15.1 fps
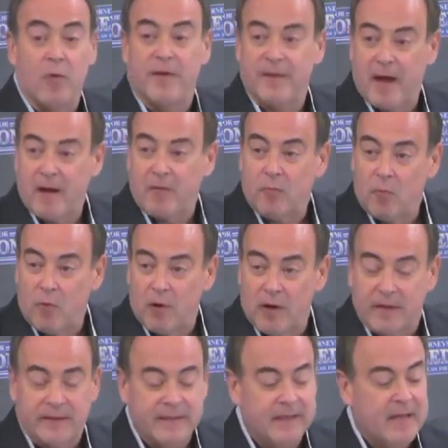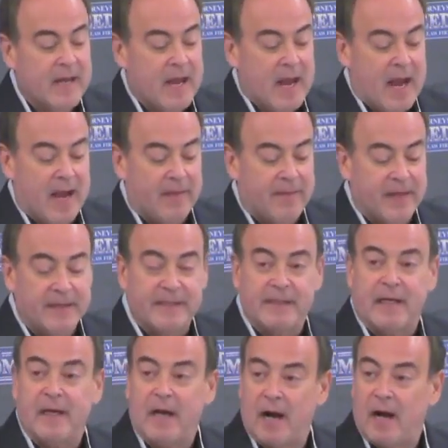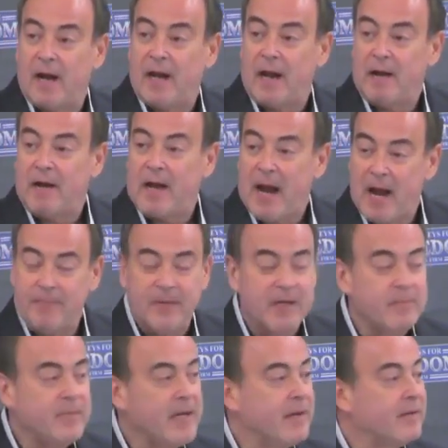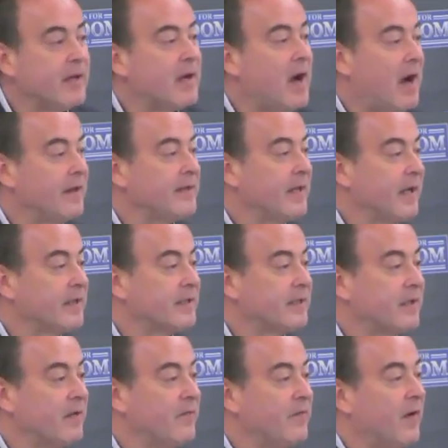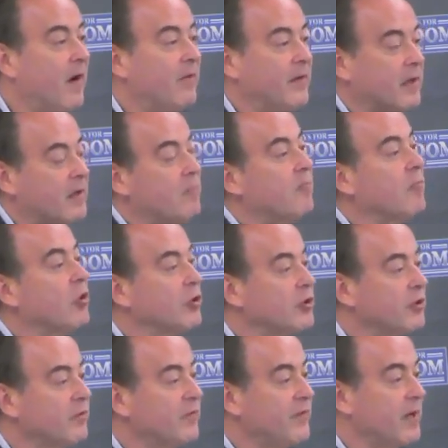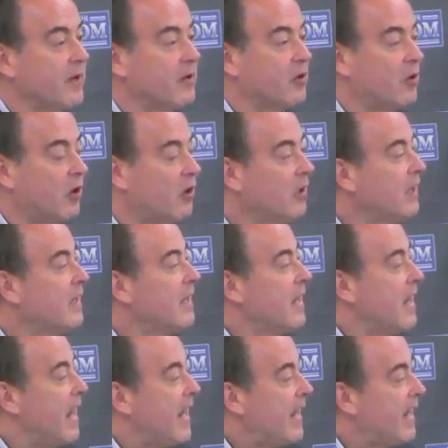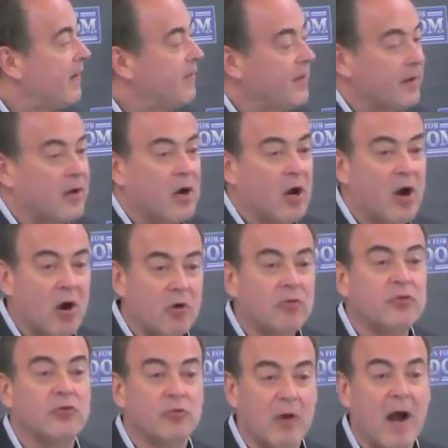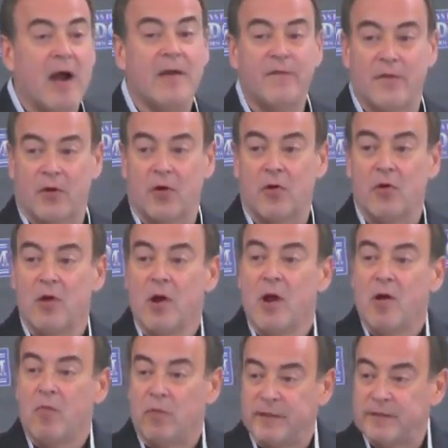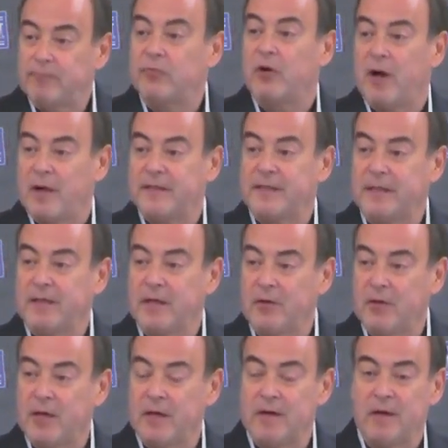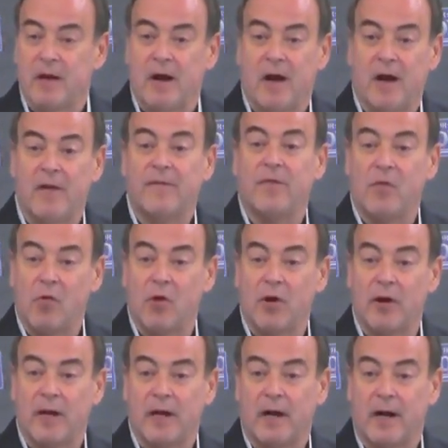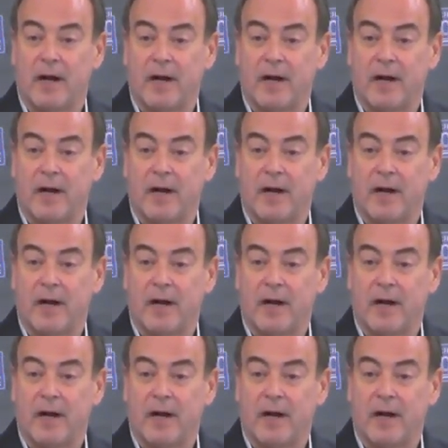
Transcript: without a warrant. And this happened to be in the context of a commercial vehicle, and the co-driver was prosecuted for